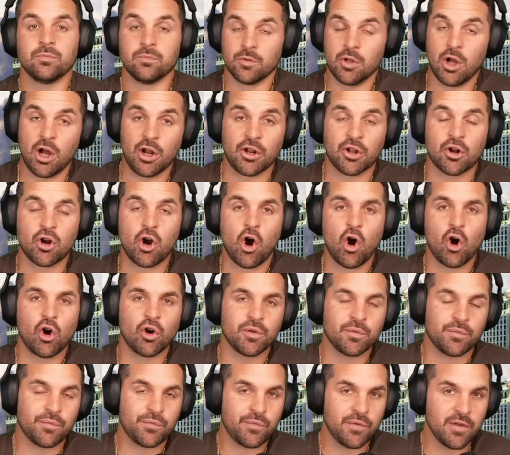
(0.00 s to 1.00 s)
On a
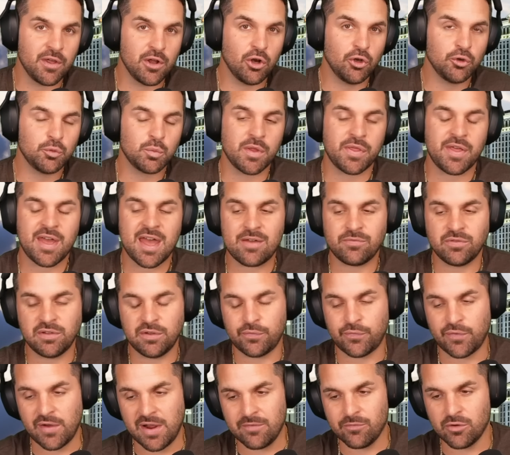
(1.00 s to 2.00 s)
card filled with heavy
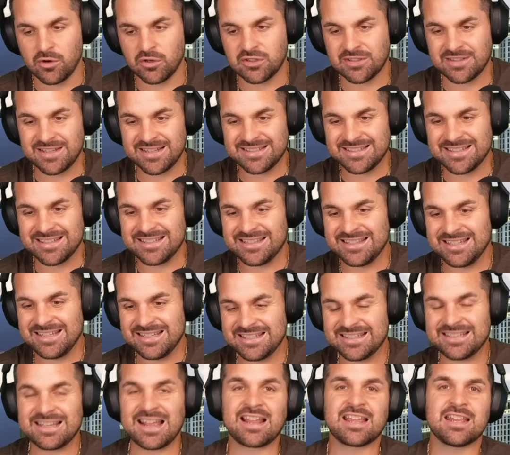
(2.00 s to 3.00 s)
favorites, this is the
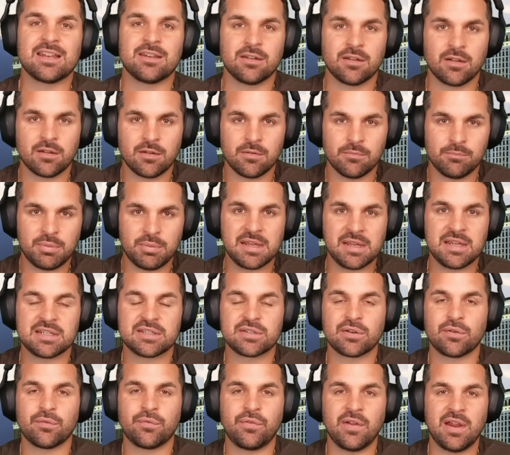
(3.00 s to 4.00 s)
second
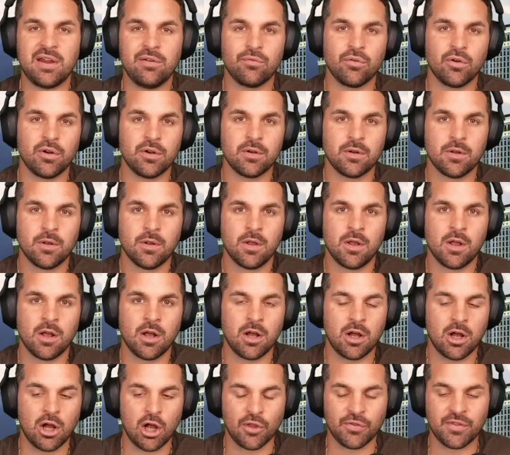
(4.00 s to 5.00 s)
biggest favorite
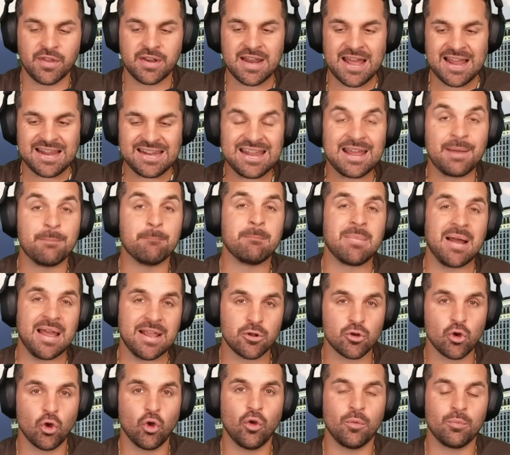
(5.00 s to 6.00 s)
on the night, and
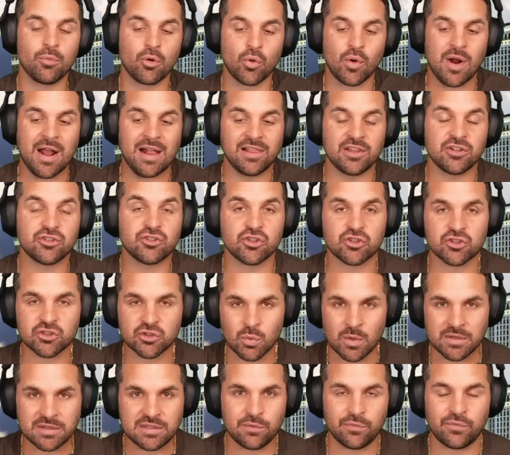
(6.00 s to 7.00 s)
Michael Morales, just
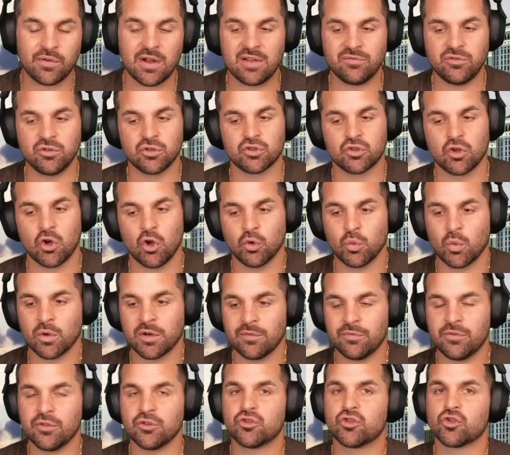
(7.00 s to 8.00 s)
25 years old, one
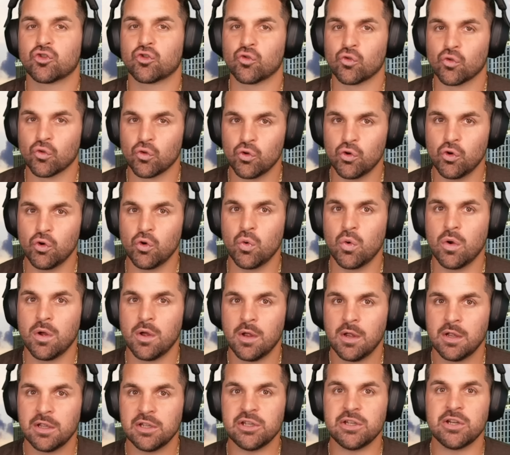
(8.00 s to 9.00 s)
of the true
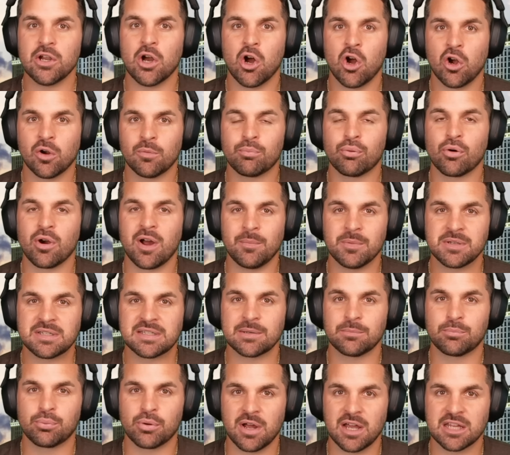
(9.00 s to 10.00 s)
young,
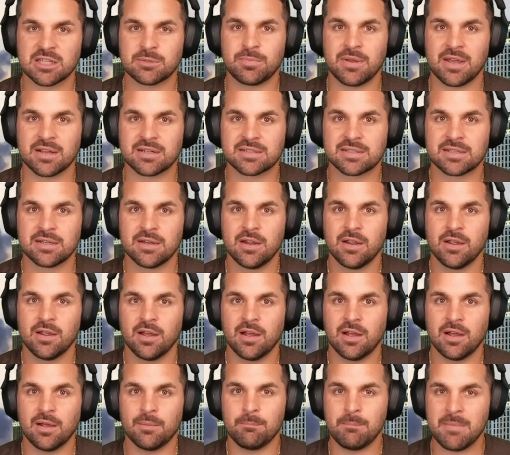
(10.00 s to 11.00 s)
promising prospects
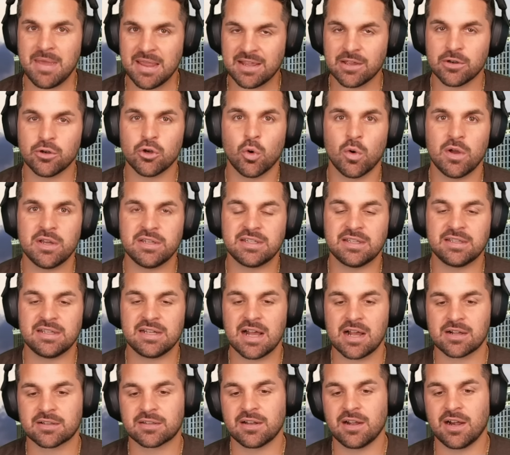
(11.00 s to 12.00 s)
make a noise in the
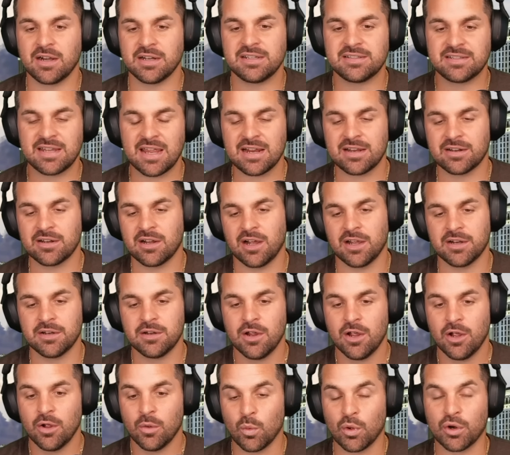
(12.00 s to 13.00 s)
octagon. He's taken on
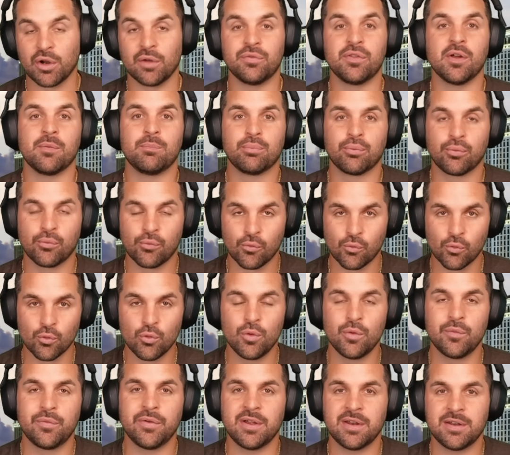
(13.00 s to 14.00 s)
one of the
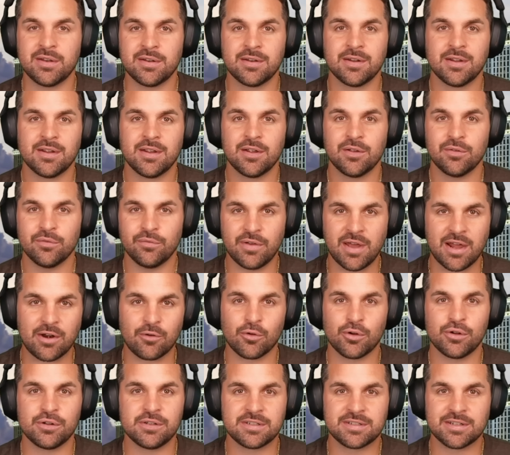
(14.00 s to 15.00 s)
proven
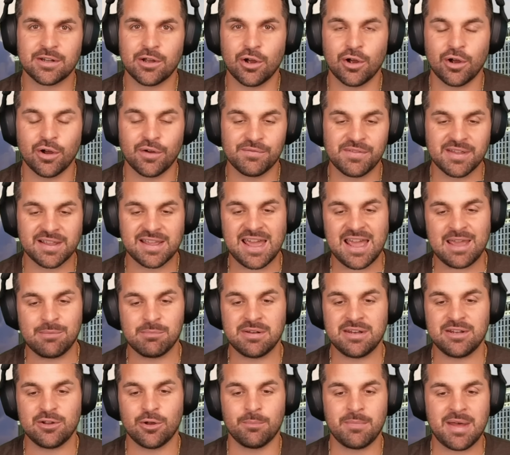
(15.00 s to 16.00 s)
veterans of the game,
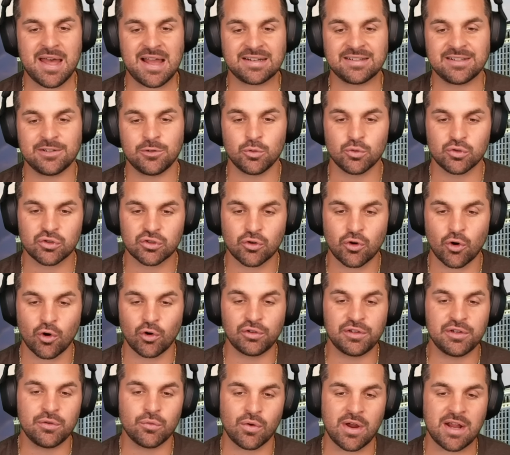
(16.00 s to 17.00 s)
Neil Magny, who's
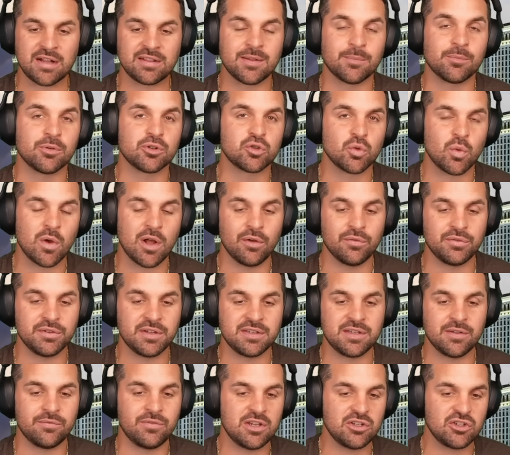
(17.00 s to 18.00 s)
currently ranked number 12 in
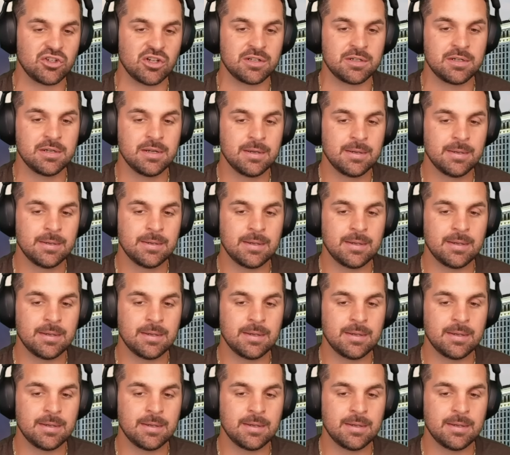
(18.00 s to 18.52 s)
the division.